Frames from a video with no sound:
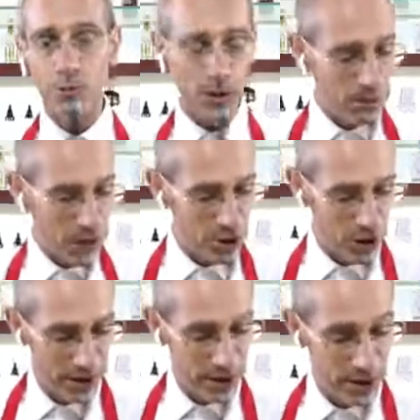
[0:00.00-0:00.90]
much
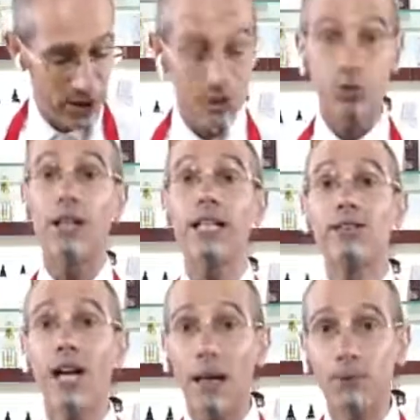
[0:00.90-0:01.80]
a straight
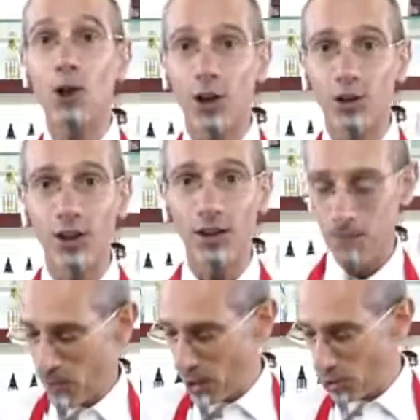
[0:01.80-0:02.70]
up cocktail.
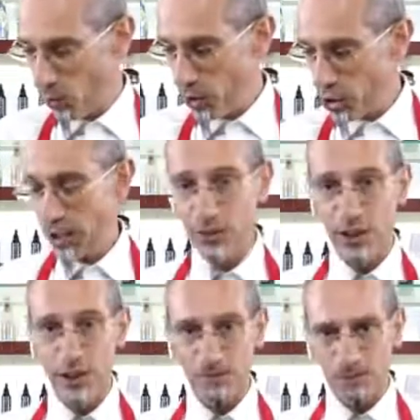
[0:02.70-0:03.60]
So we're going to
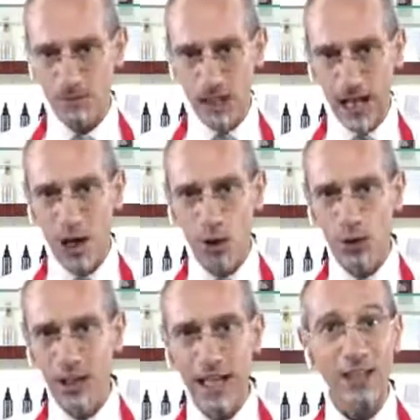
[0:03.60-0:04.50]
see how
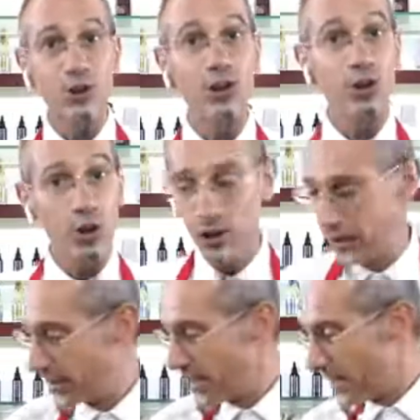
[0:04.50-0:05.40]
we actually doing
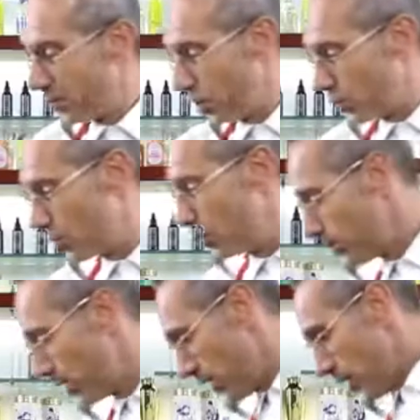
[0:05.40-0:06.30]
those two.
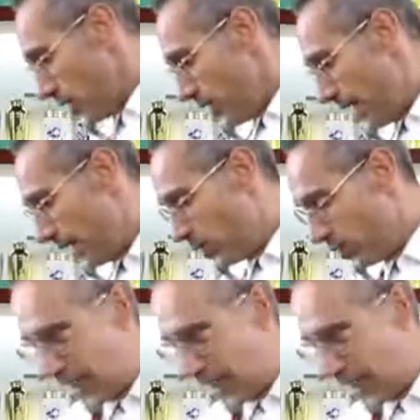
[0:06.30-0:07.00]
Now, let